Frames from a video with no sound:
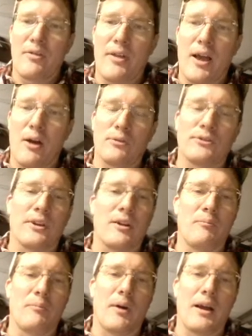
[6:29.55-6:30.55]
That was
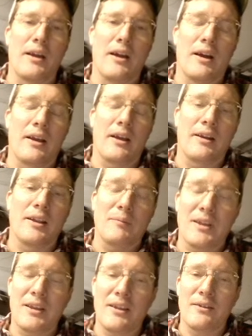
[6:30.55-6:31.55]
done by a guy named
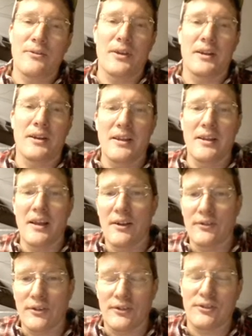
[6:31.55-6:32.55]
Keith, and he
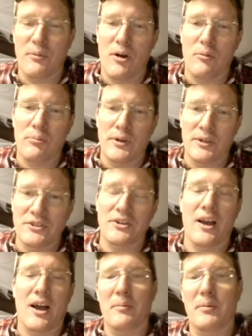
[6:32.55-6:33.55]
has a small print
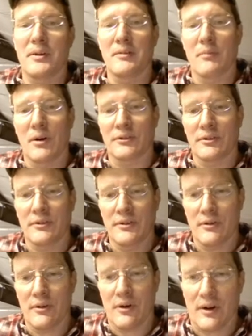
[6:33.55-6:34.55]
shop in Malta, New
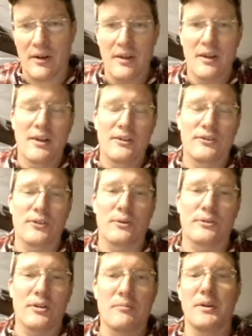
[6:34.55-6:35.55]
York. So
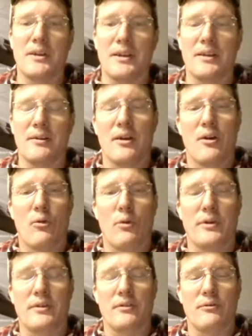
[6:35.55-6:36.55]
to me,
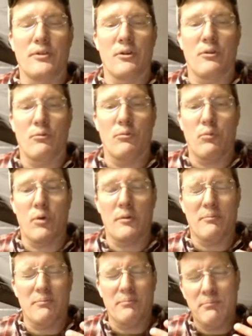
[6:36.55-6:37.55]
when what
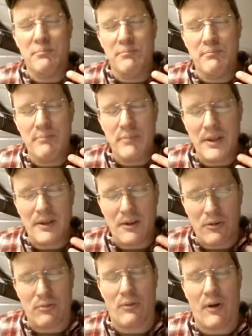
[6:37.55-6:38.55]
being
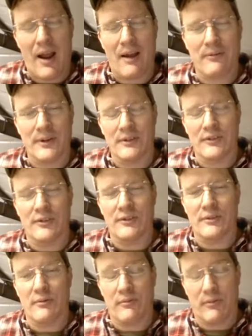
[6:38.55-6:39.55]
craft
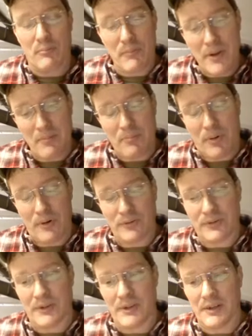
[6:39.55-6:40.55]
is for me
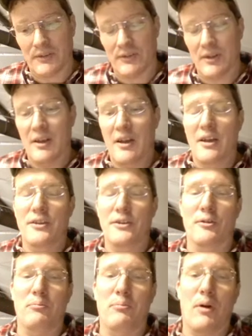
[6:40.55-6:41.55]
personally is
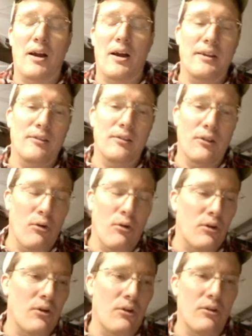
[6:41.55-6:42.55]
you're buying
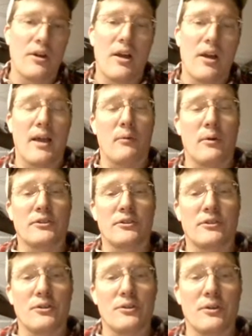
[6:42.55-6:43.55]
local, and what you're
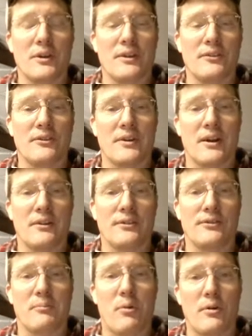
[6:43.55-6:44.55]
doing is you're not only
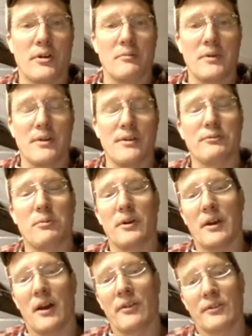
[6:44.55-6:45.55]
supporting me, you're
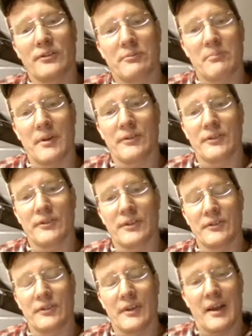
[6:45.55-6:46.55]
supporting other
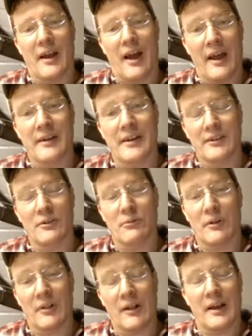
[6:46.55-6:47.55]
businesses that I need to
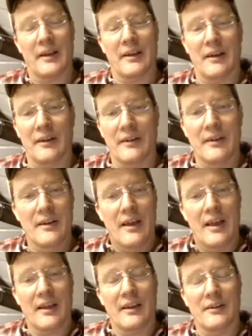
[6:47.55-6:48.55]
rely on,
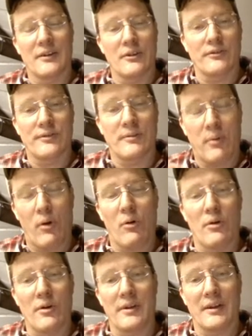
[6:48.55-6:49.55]
and you're
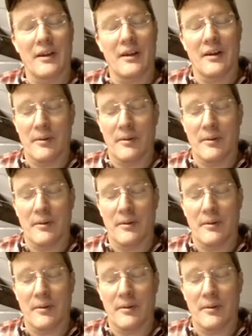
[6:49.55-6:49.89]
supporting